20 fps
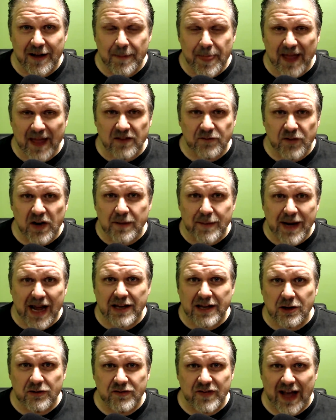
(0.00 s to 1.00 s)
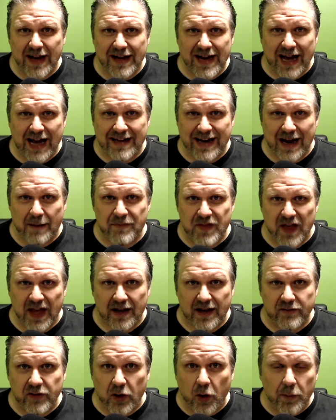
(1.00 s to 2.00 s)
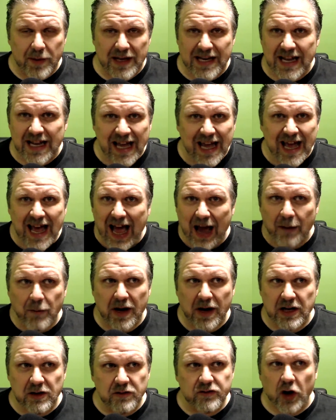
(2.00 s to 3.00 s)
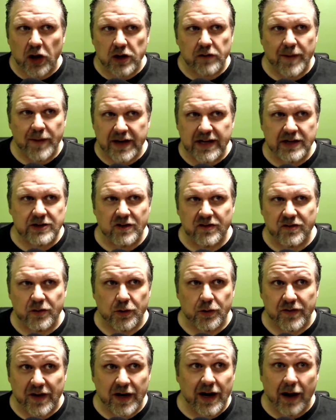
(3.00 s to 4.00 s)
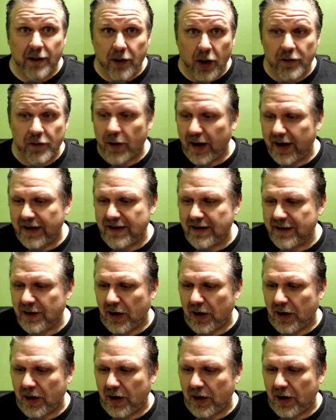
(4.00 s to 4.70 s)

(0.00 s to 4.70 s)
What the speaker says: How the fuck am I not using that goddamn thing? So, I mean, I want to use all of my kitchen tools. And although I